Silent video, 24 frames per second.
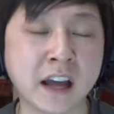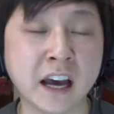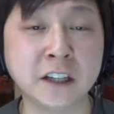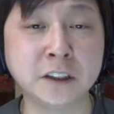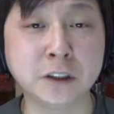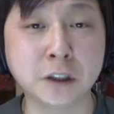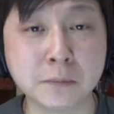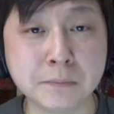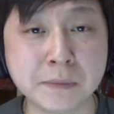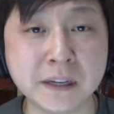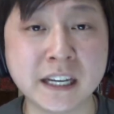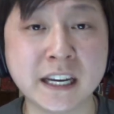I
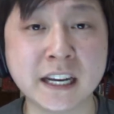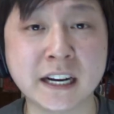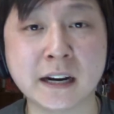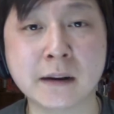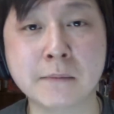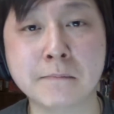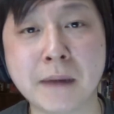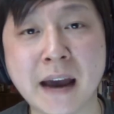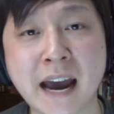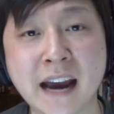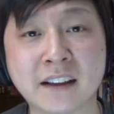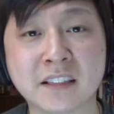should be
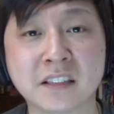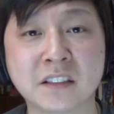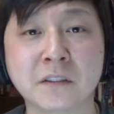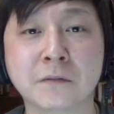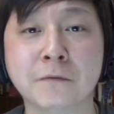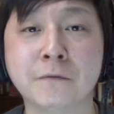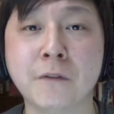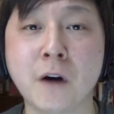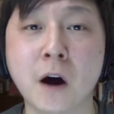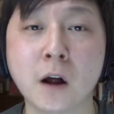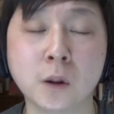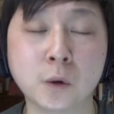getting back the
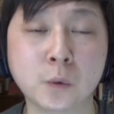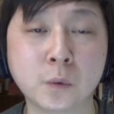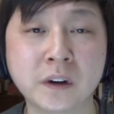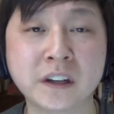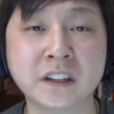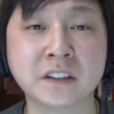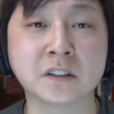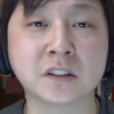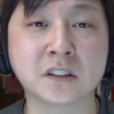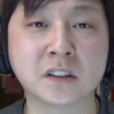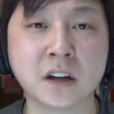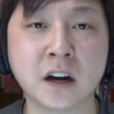
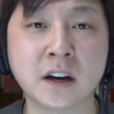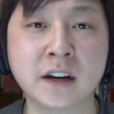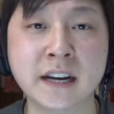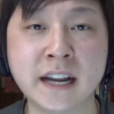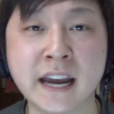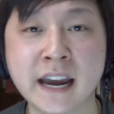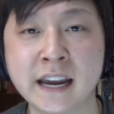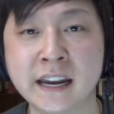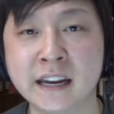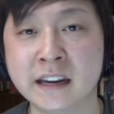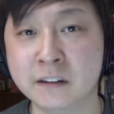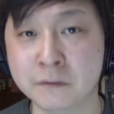following
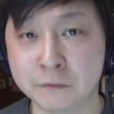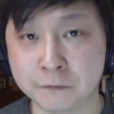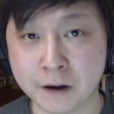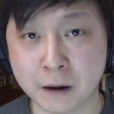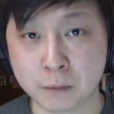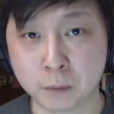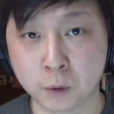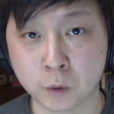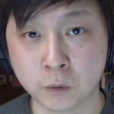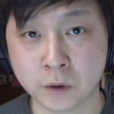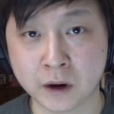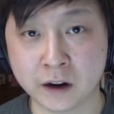Sunday in
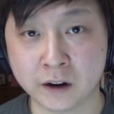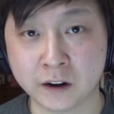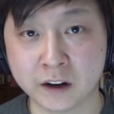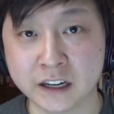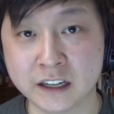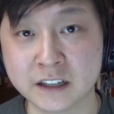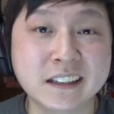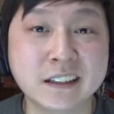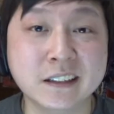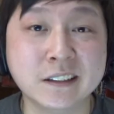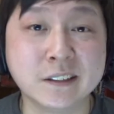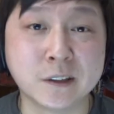
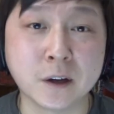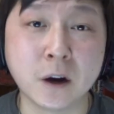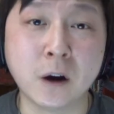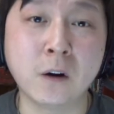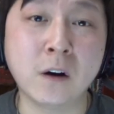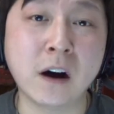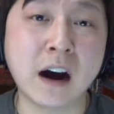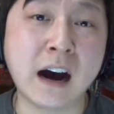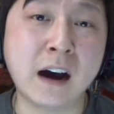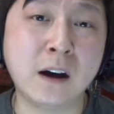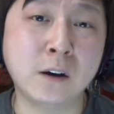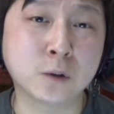February. So
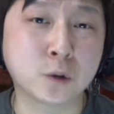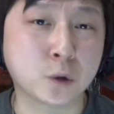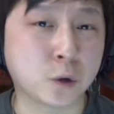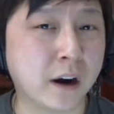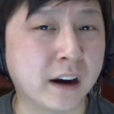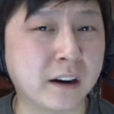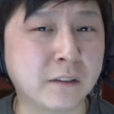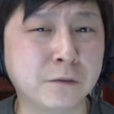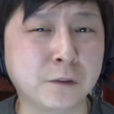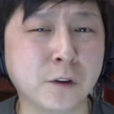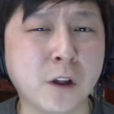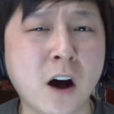I'll
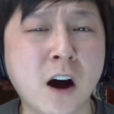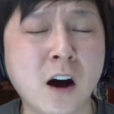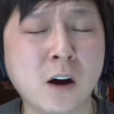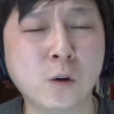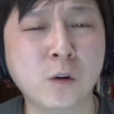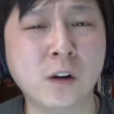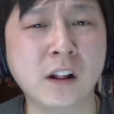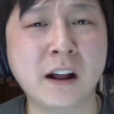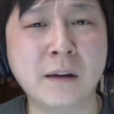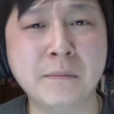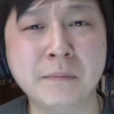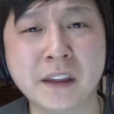try to vlog
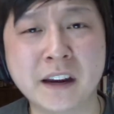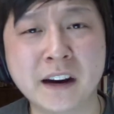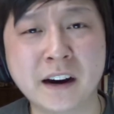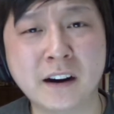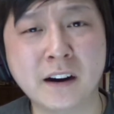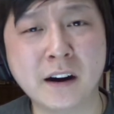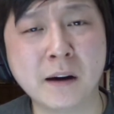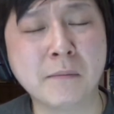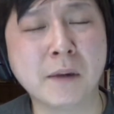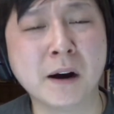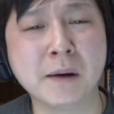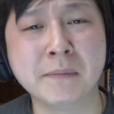while I'm
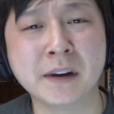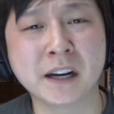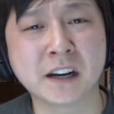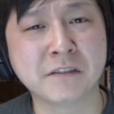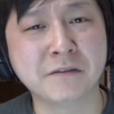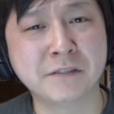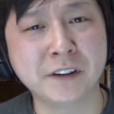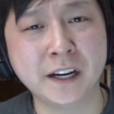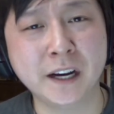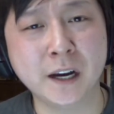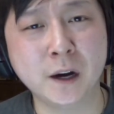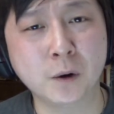there. I might make a
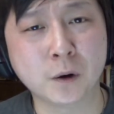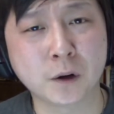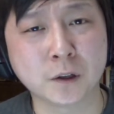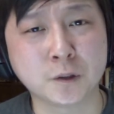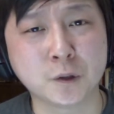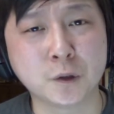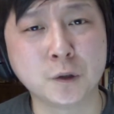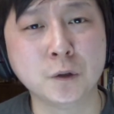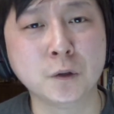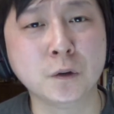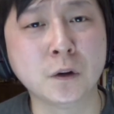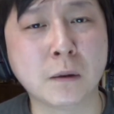video or
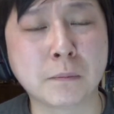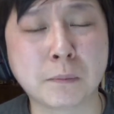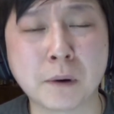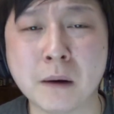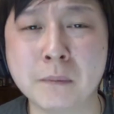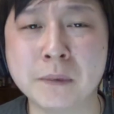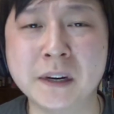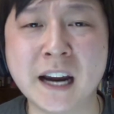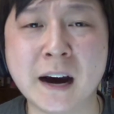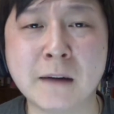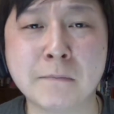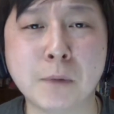two. I'll
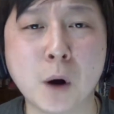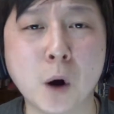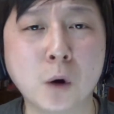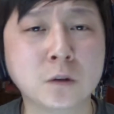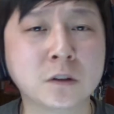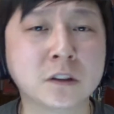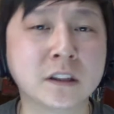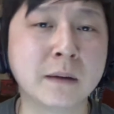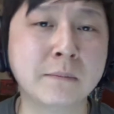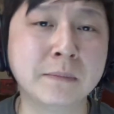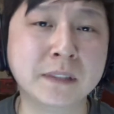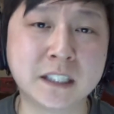probably not
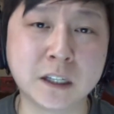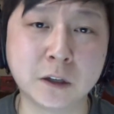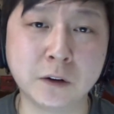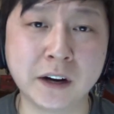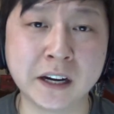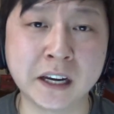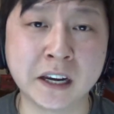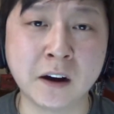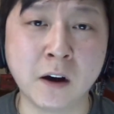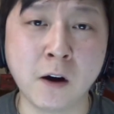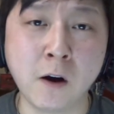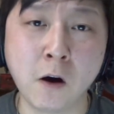post them until I
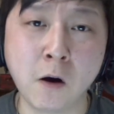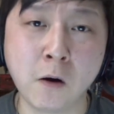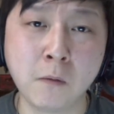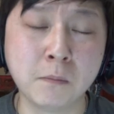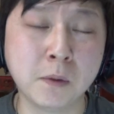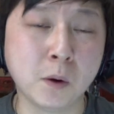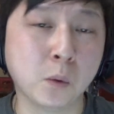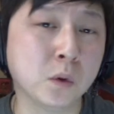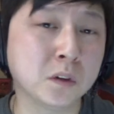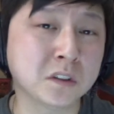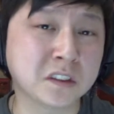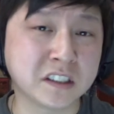get home,
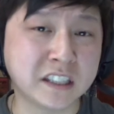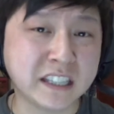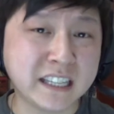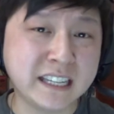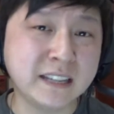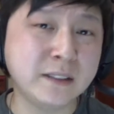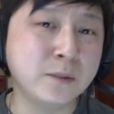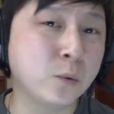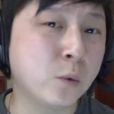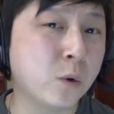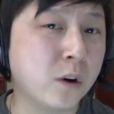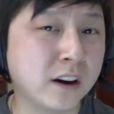but we'll
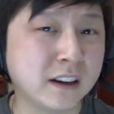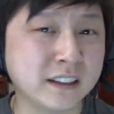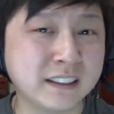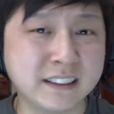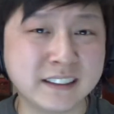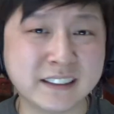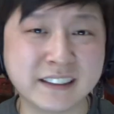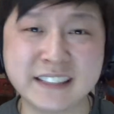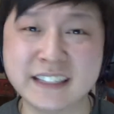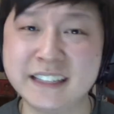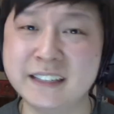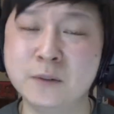see what
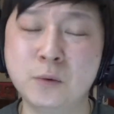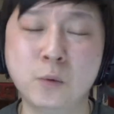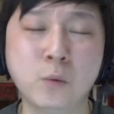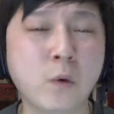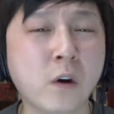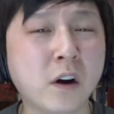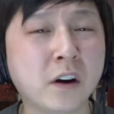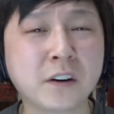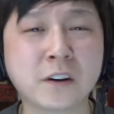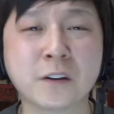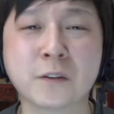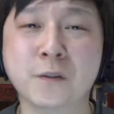the
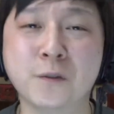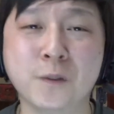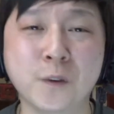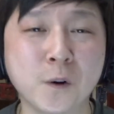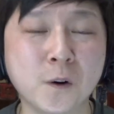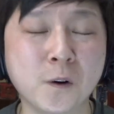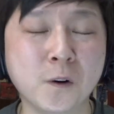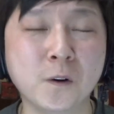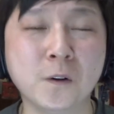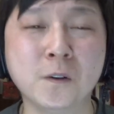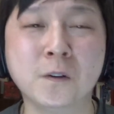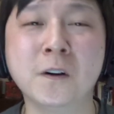
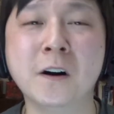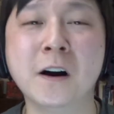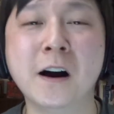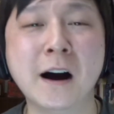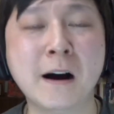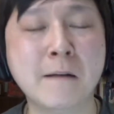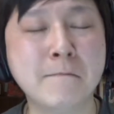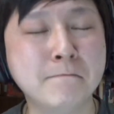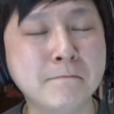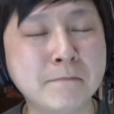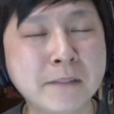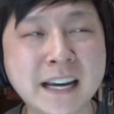wonderful,
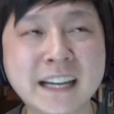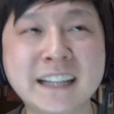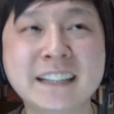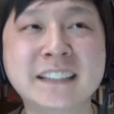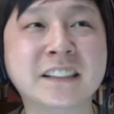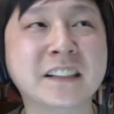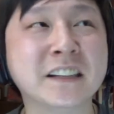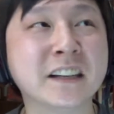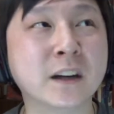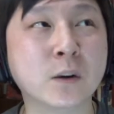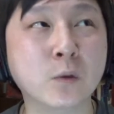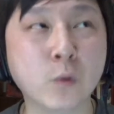
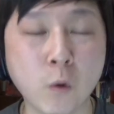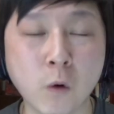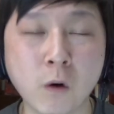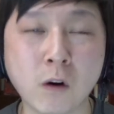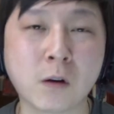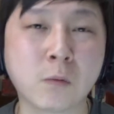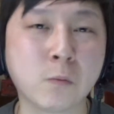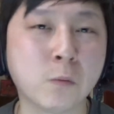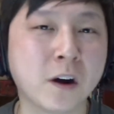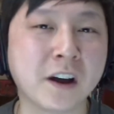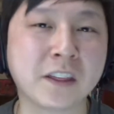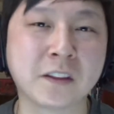amazing
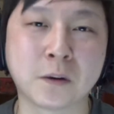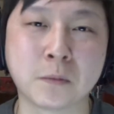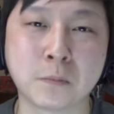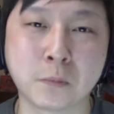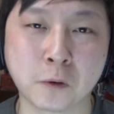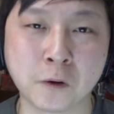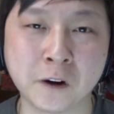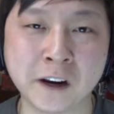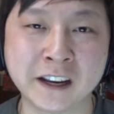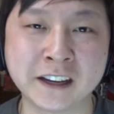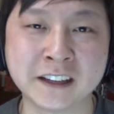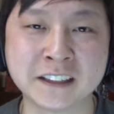warm weather
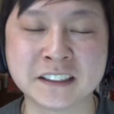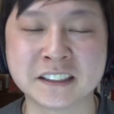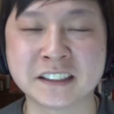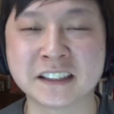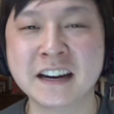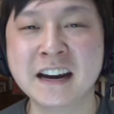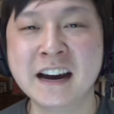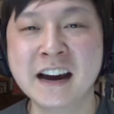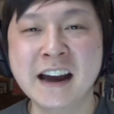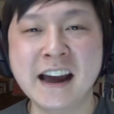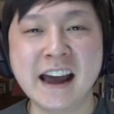brings.